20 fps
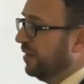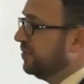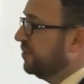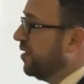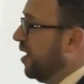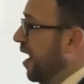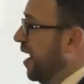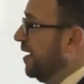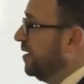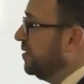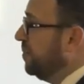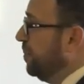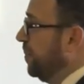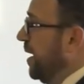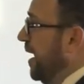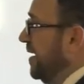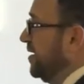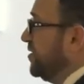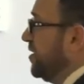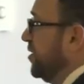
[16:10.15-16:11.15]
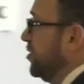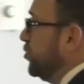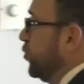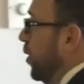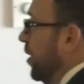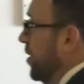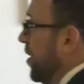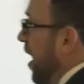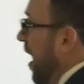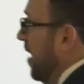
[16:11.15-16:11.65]
tight places
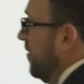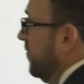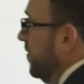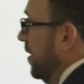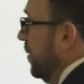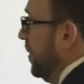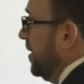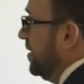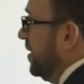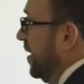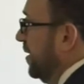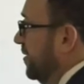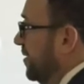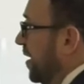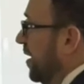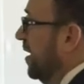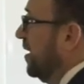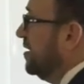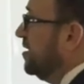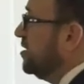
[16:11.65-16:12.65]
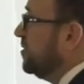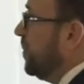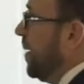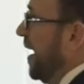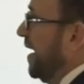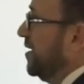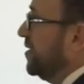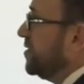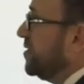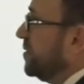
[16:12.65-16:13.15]
where you have limited
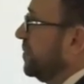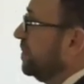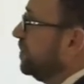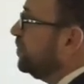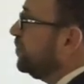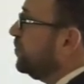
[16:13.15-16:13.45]
space.